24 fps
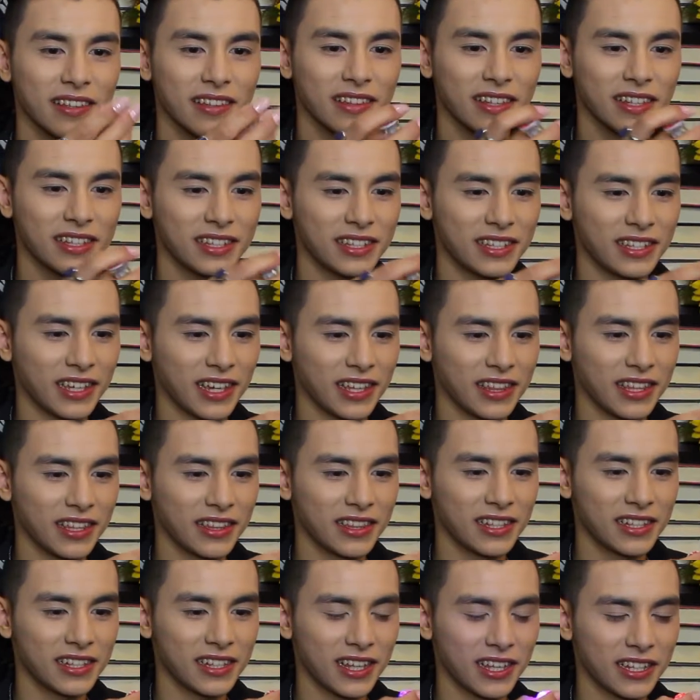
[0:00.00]
Let's see, I
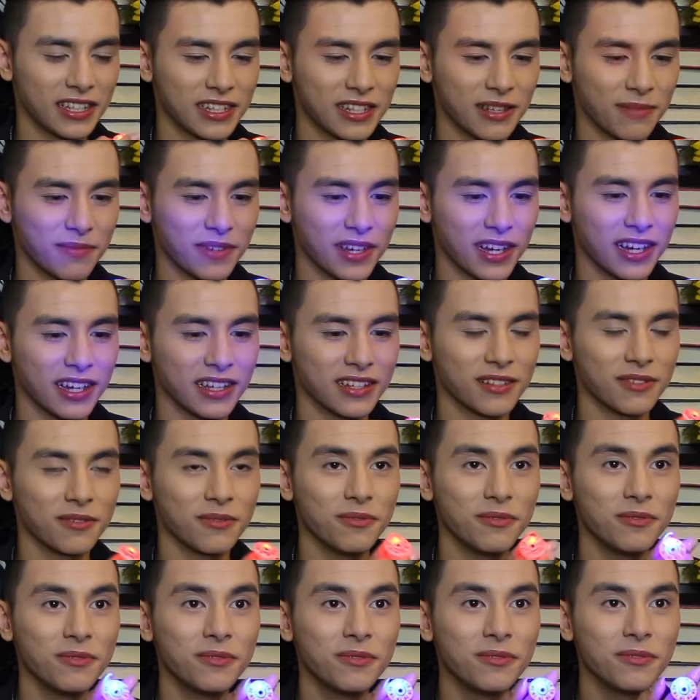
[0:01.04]
think this lights up, guys.
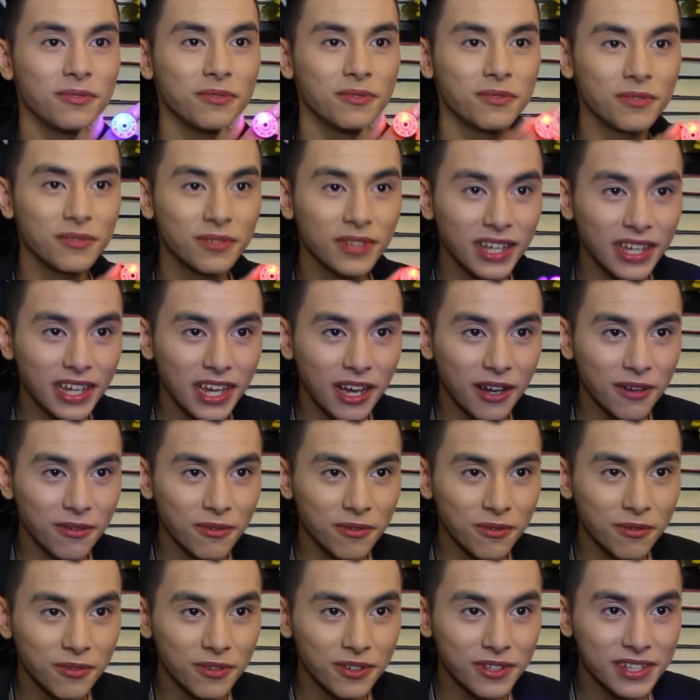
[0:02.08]
Ooh, like how
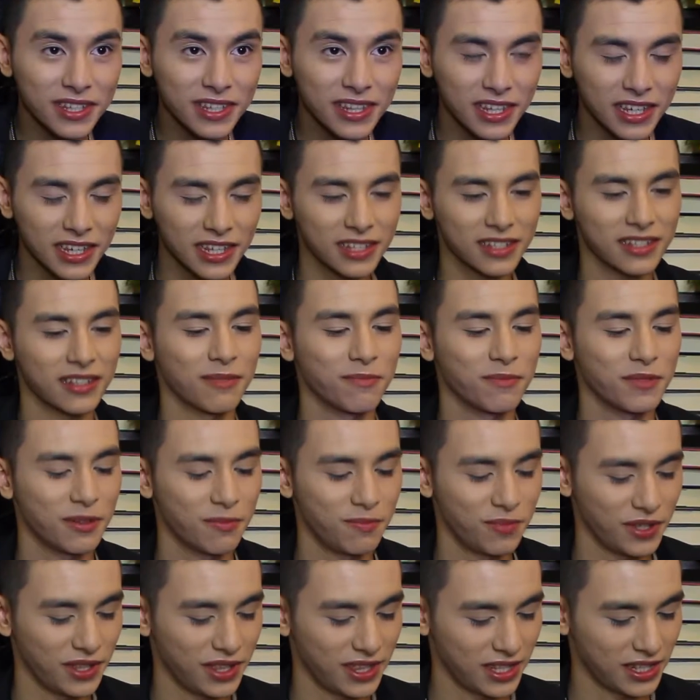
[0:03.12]
cool is this? I'm
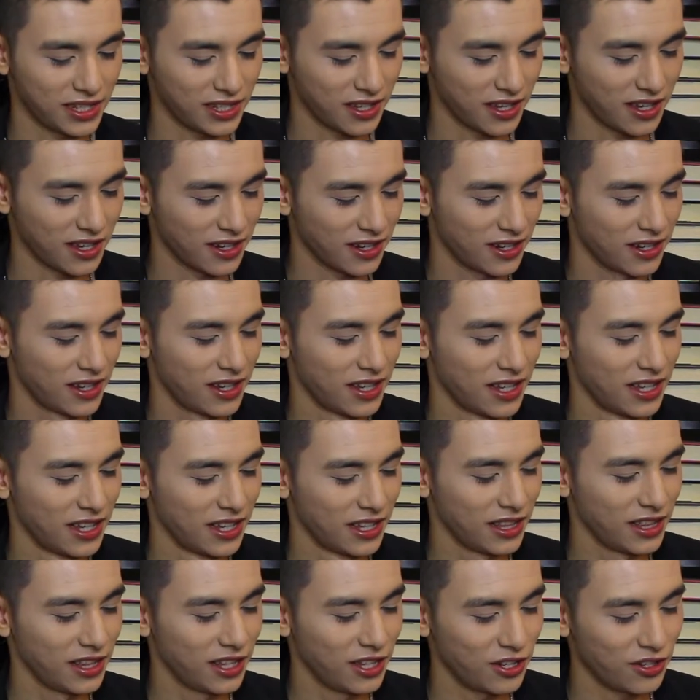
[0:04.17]
gonna put this on.
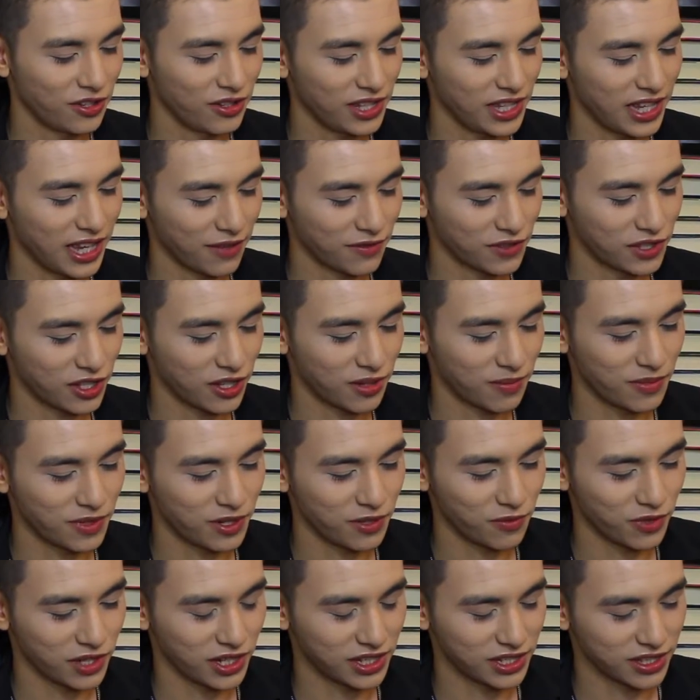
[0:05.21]
Literally have so
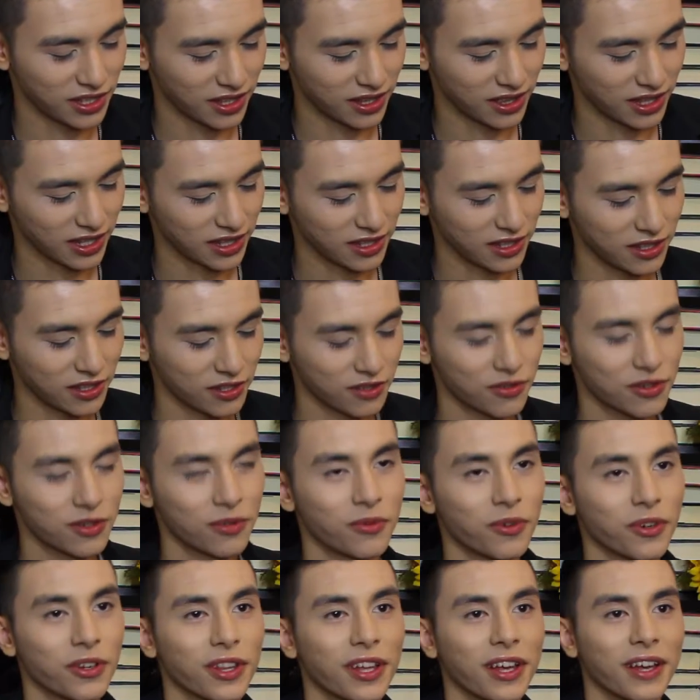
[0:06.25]
many rings on, like a
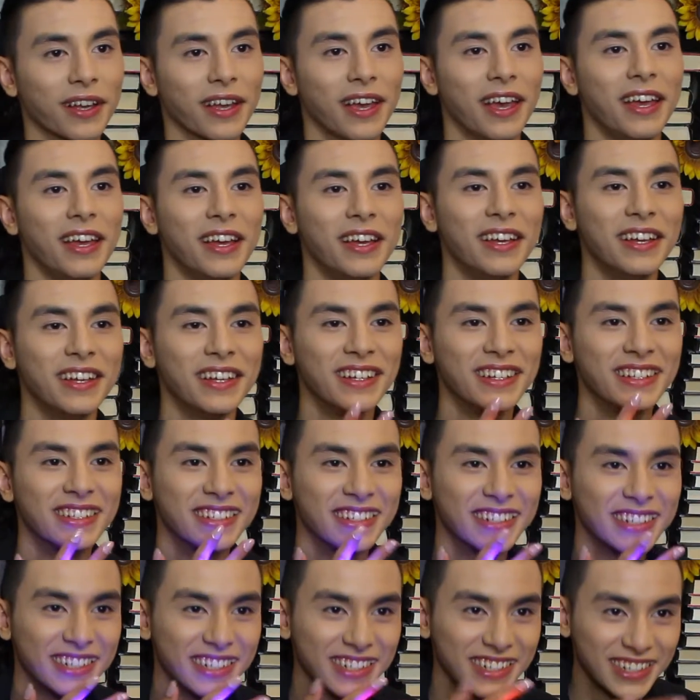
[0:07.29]
little warlock.
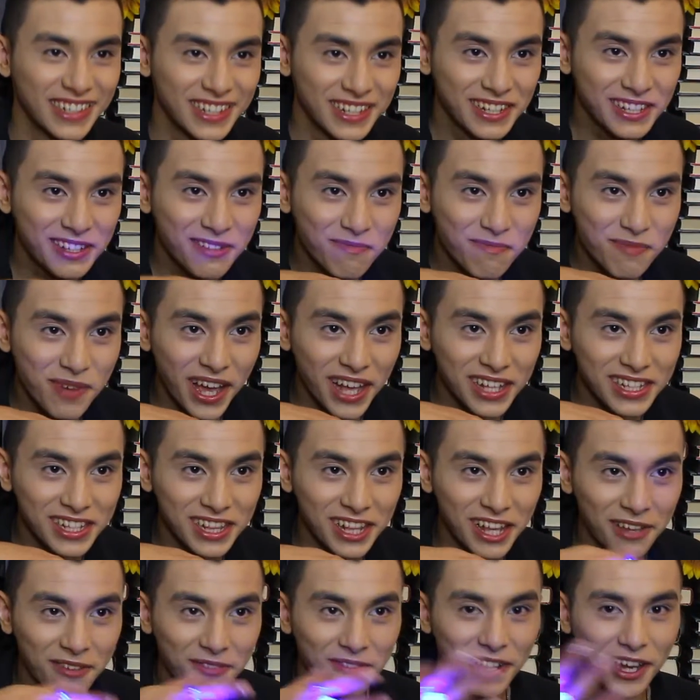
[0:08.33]
Some
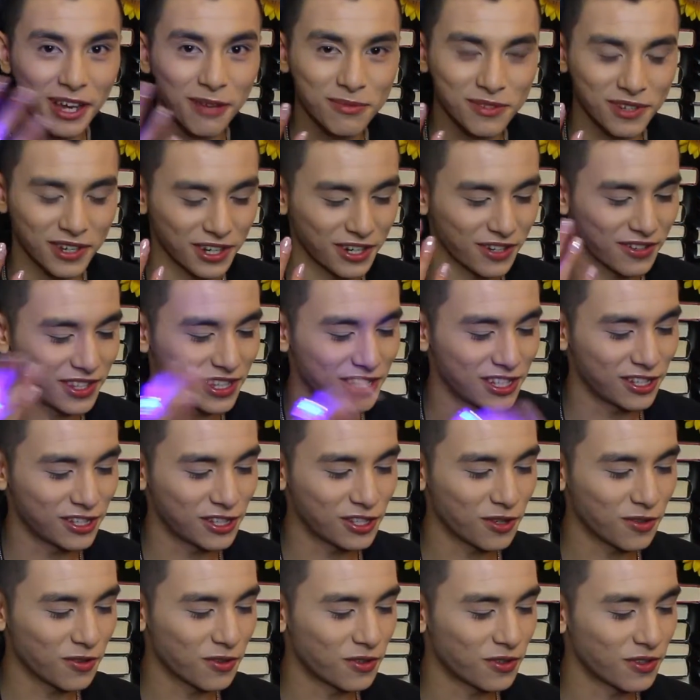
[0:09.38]
past life vibes out here. This
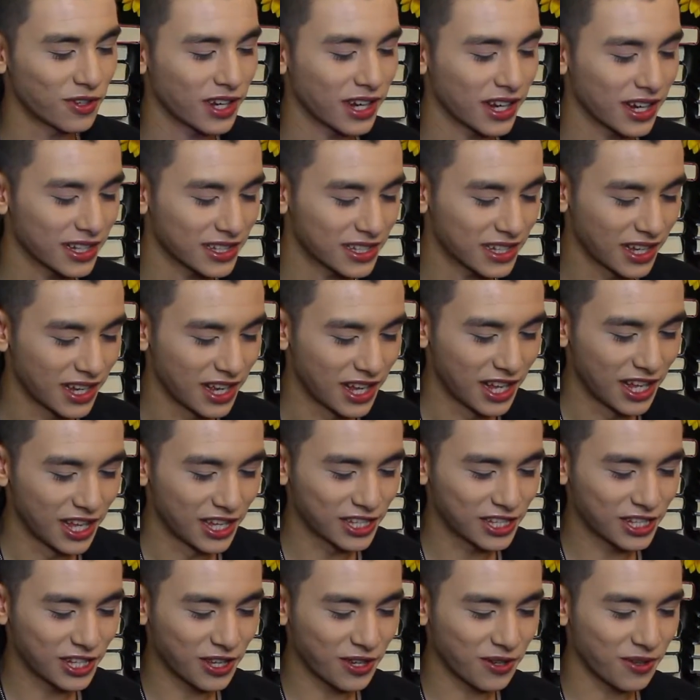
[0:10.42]
is so cool, guys.
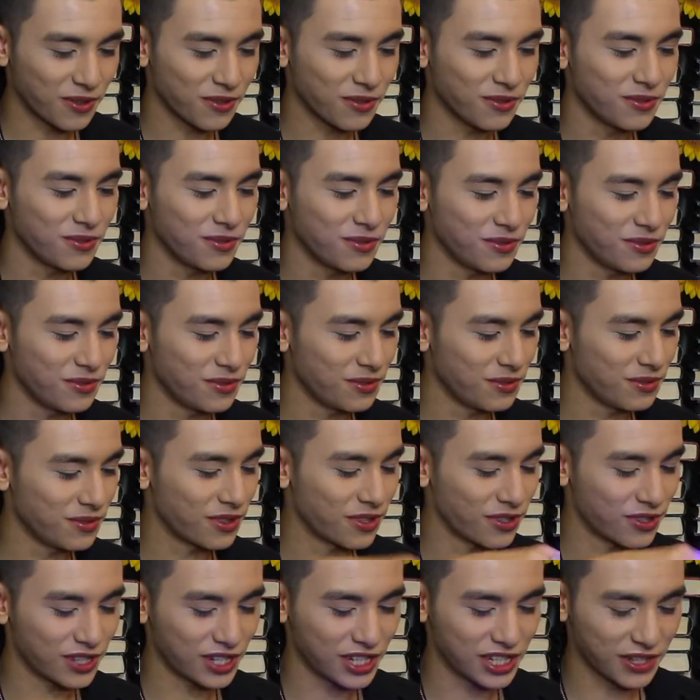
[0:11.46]
So, ooh,
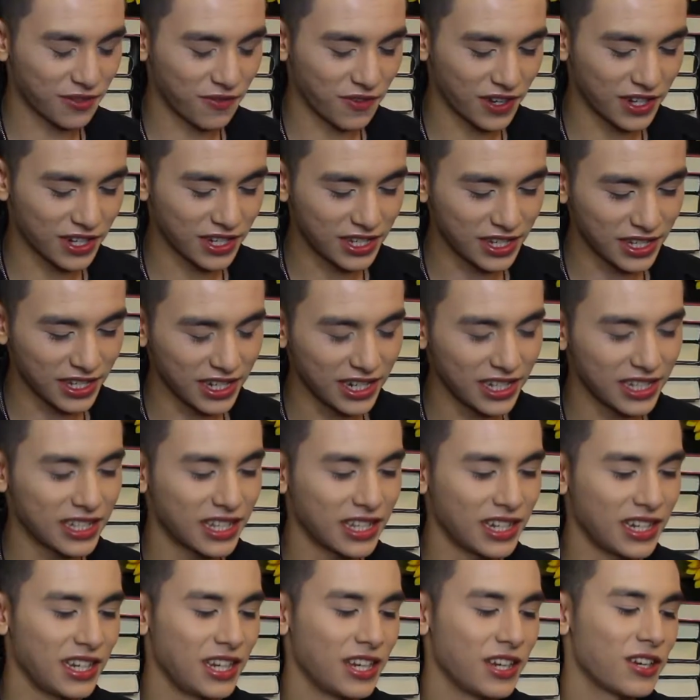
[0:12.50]
there's just fun goodies
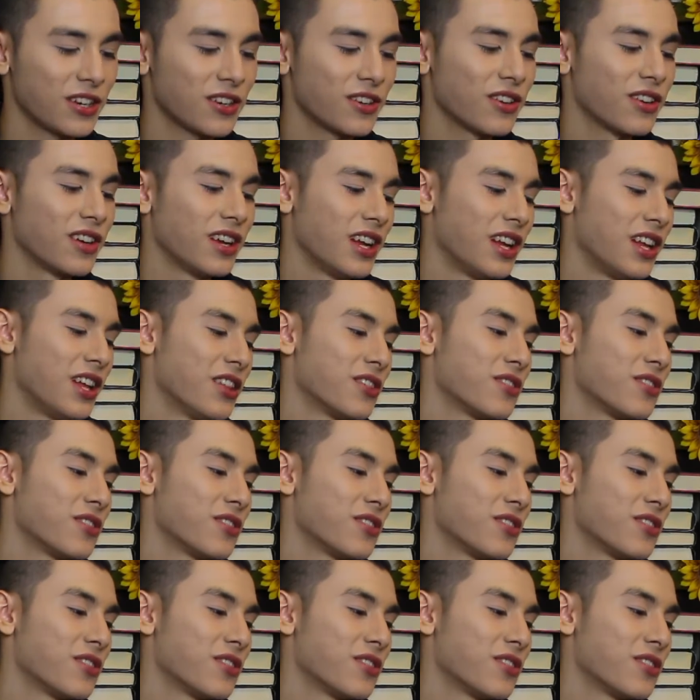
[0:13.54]
in here.